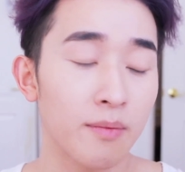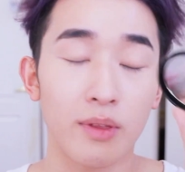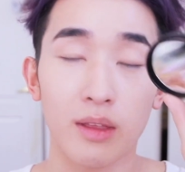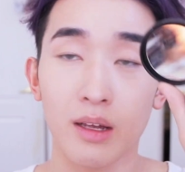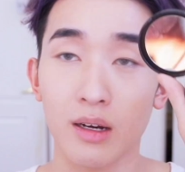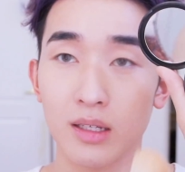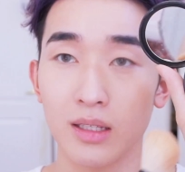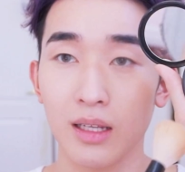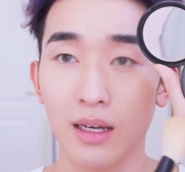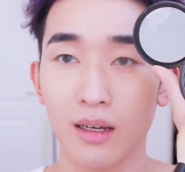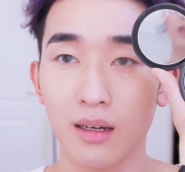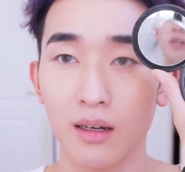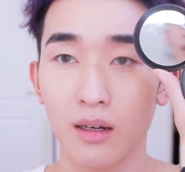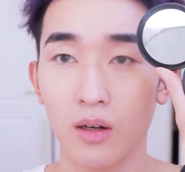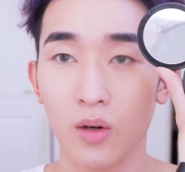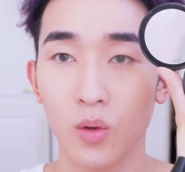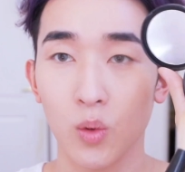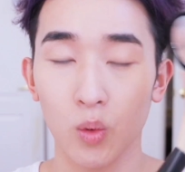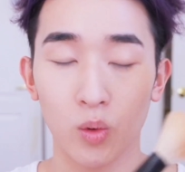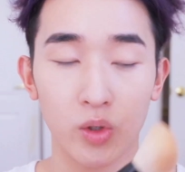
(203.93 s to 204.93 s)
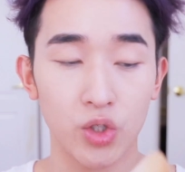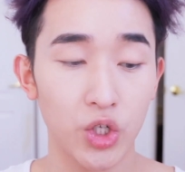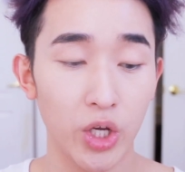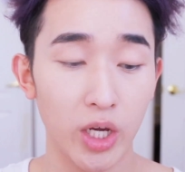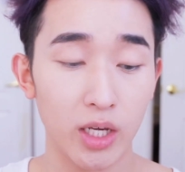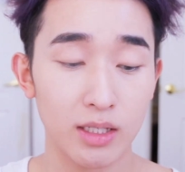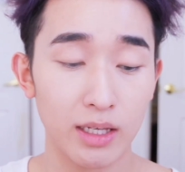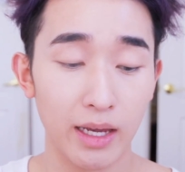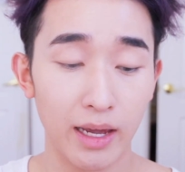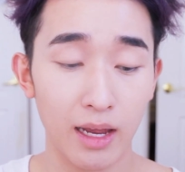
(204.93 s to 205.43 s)
there's like cool
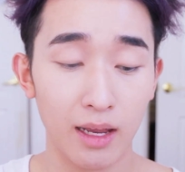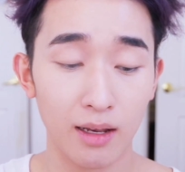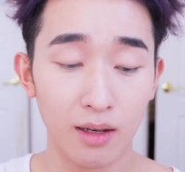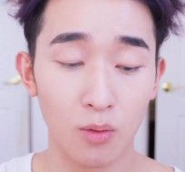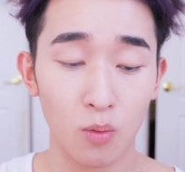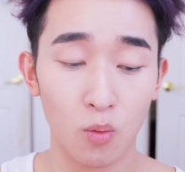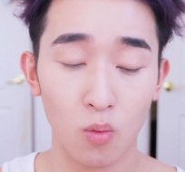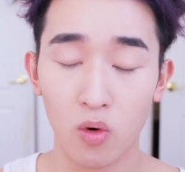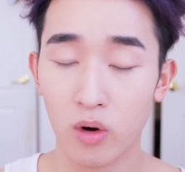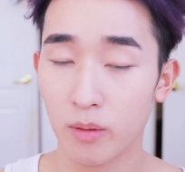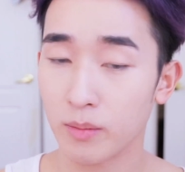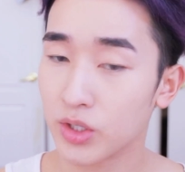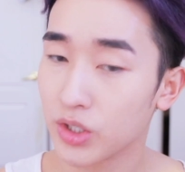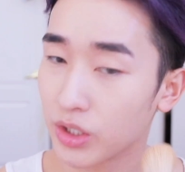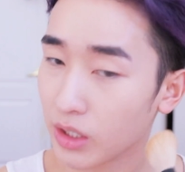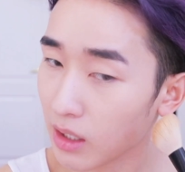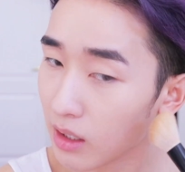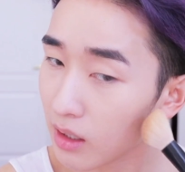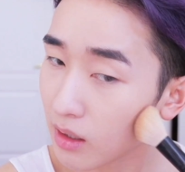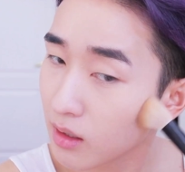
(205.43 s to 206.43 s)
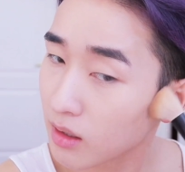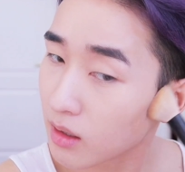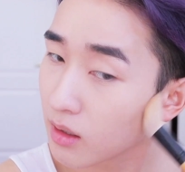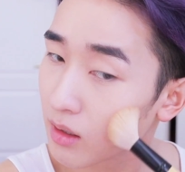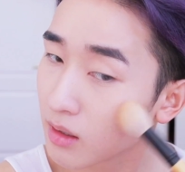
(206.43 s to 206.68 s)
shades and a warm shade.